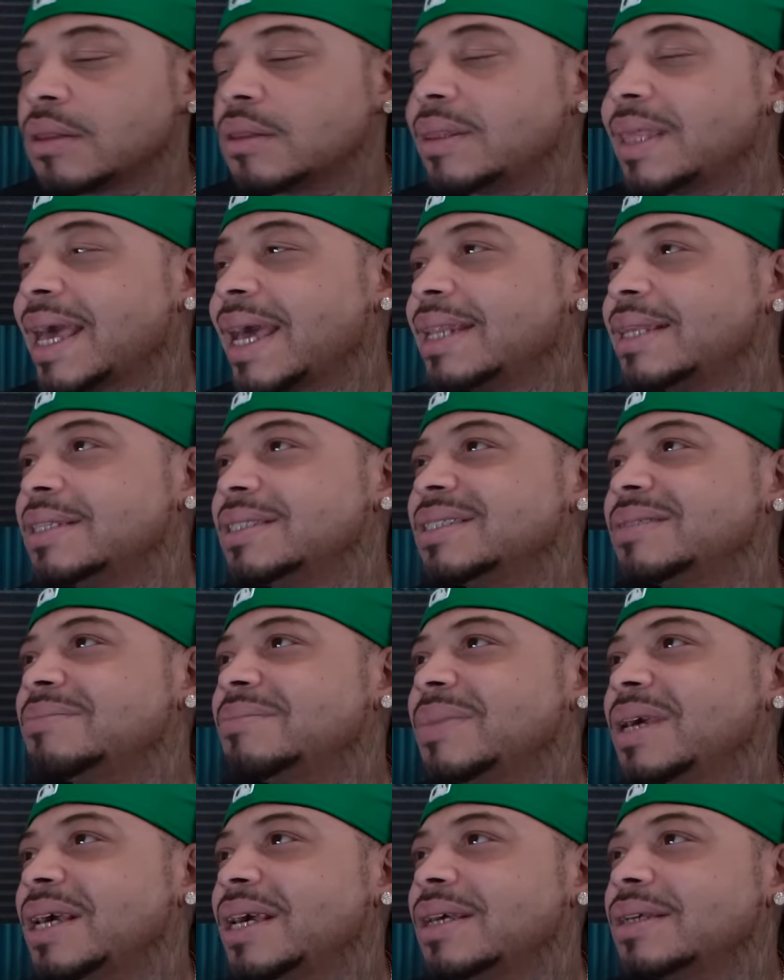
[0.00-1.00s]
That is
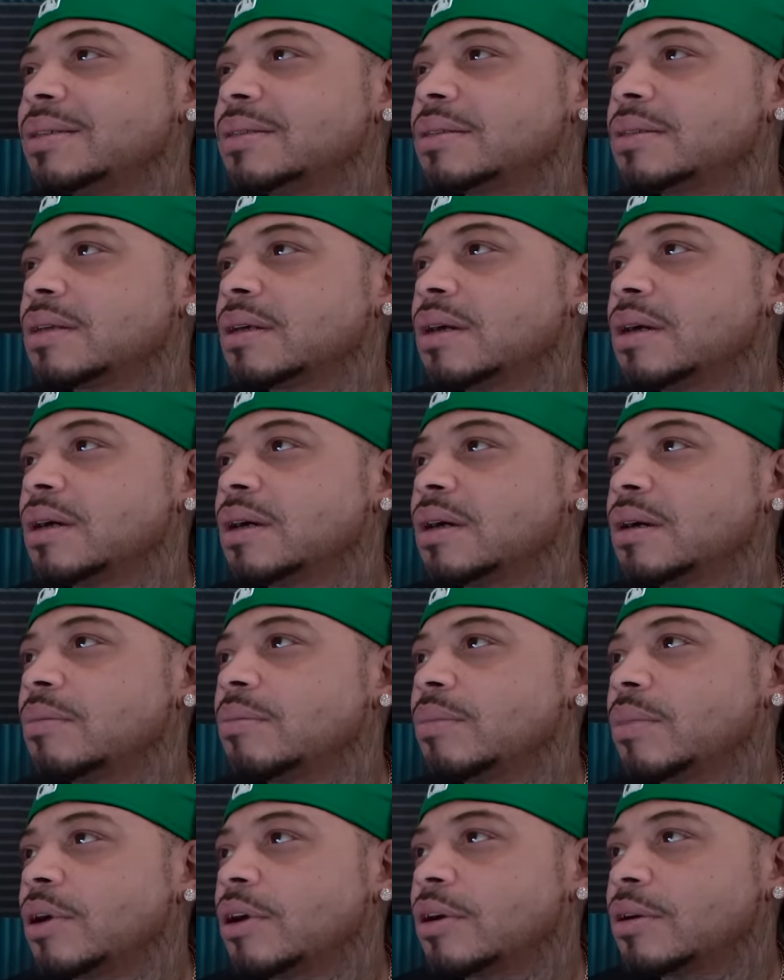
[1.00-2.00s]
messed up,
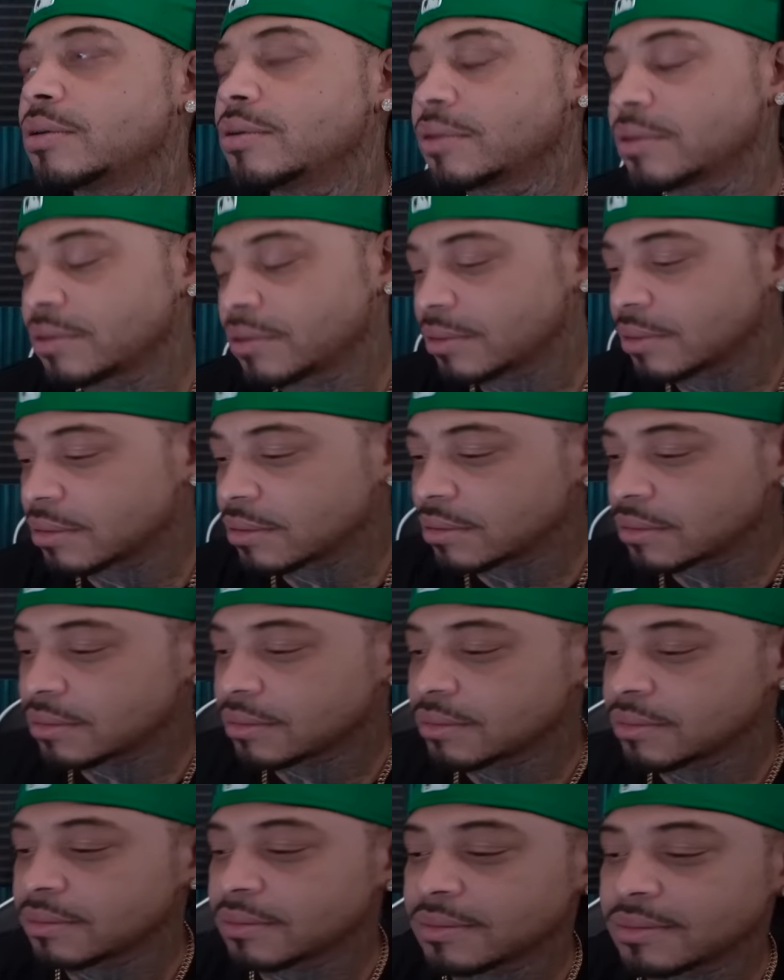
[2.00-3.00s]
bro.
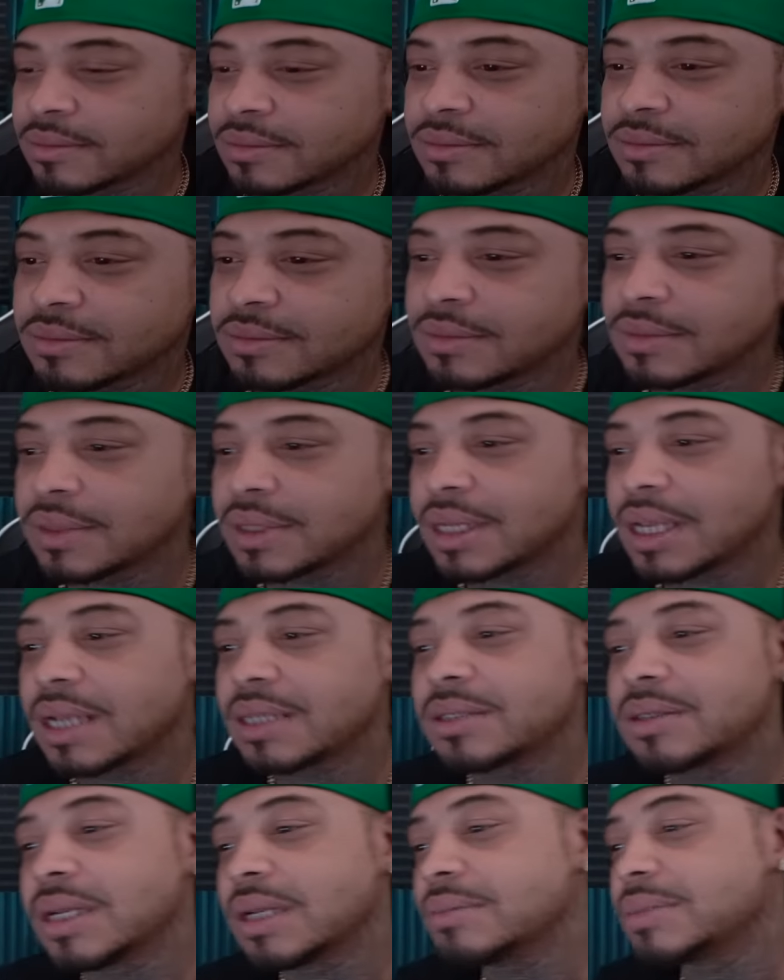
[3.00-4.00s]

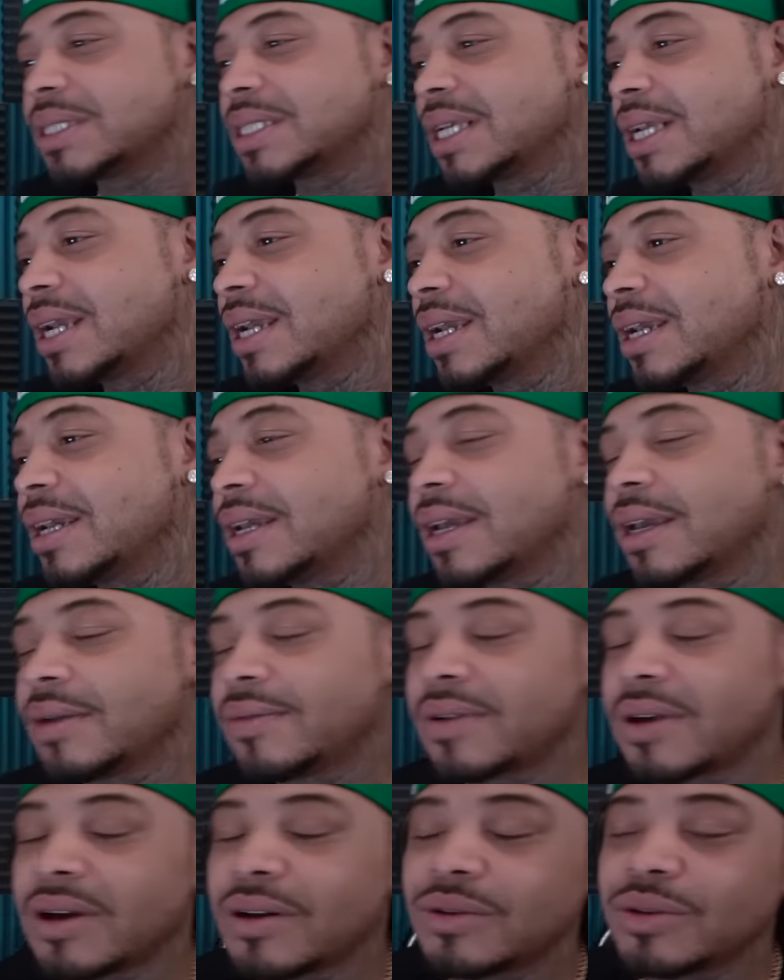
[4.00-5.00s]
That's what I'm saying.
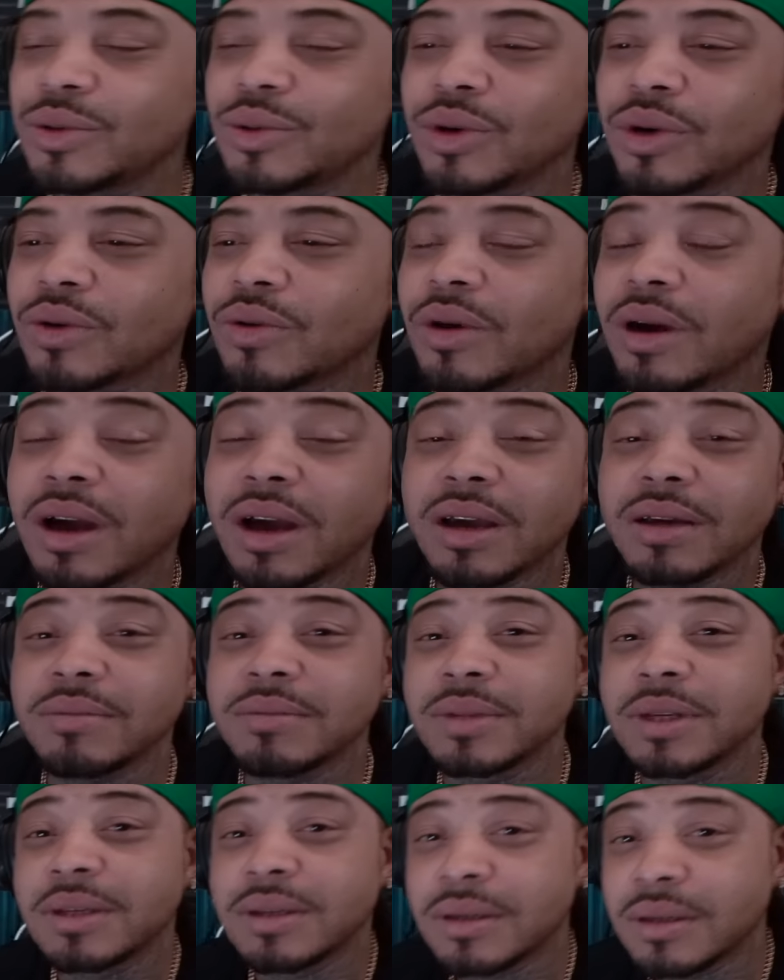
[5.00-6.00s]
If y'all gonna do a crime,
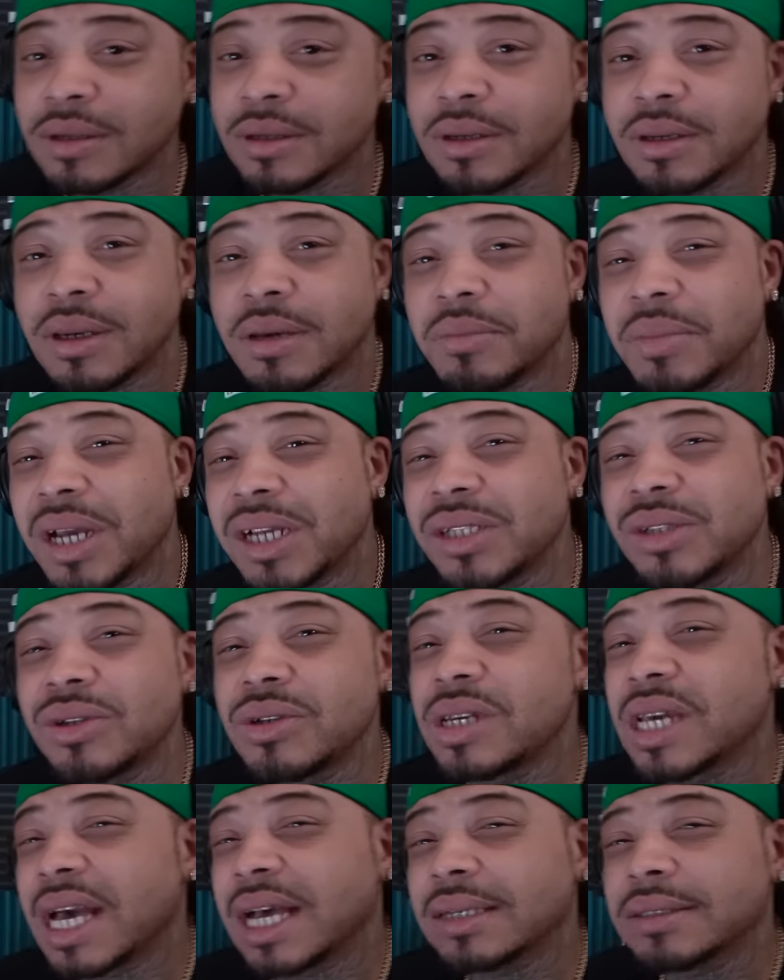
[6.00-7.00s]
Make sure
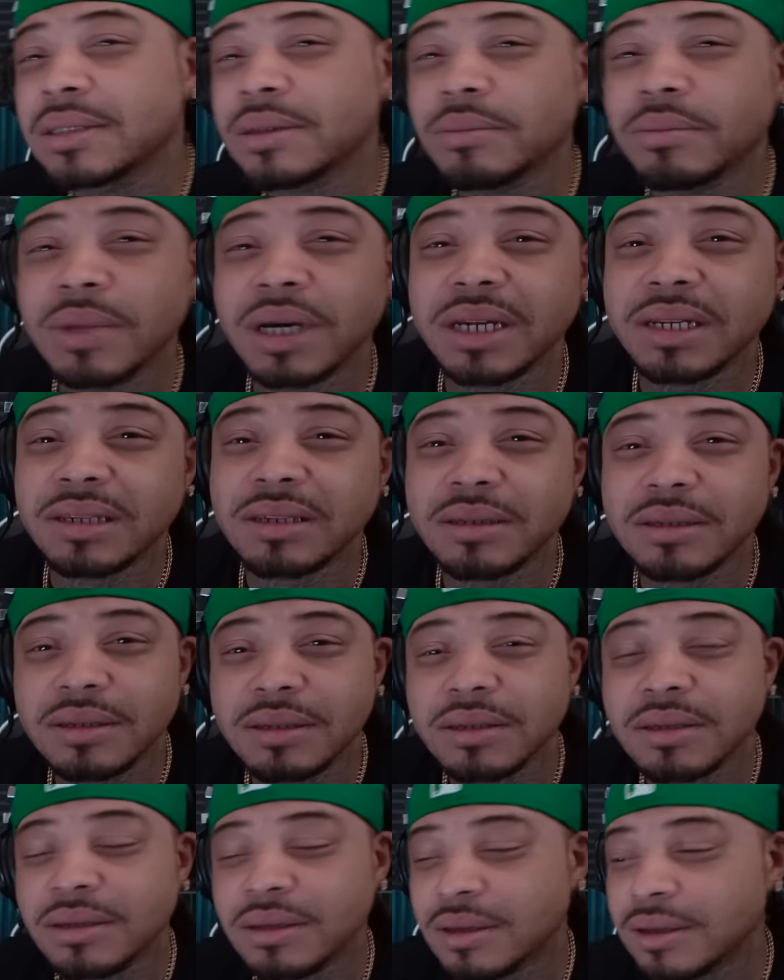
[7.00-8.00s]
you got some money.
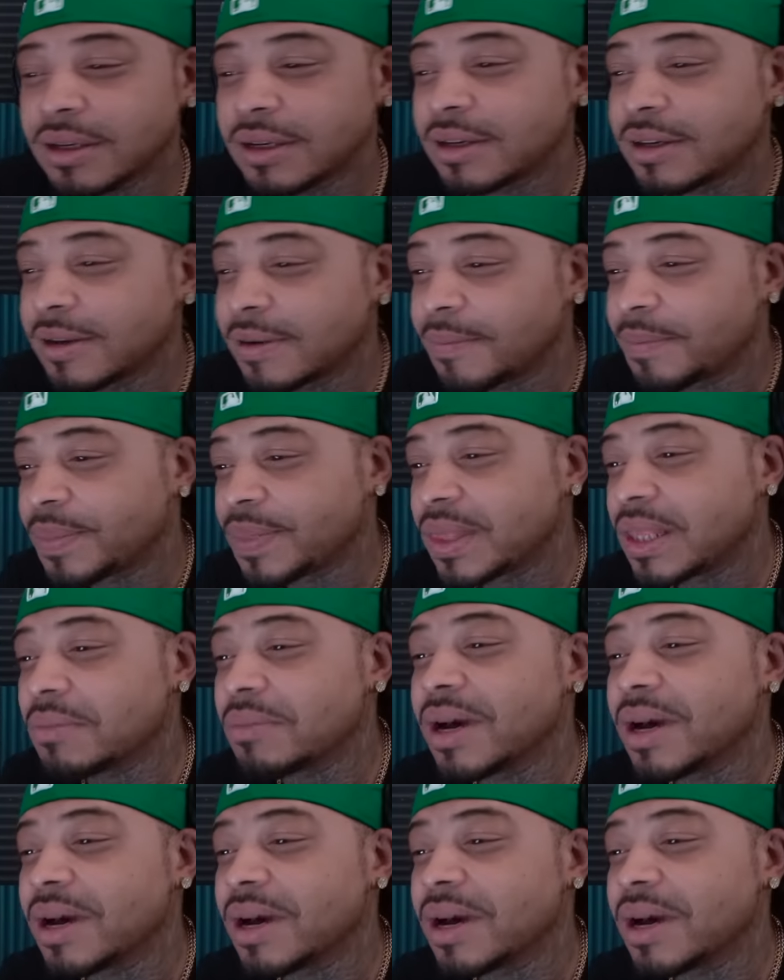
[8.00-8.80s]
The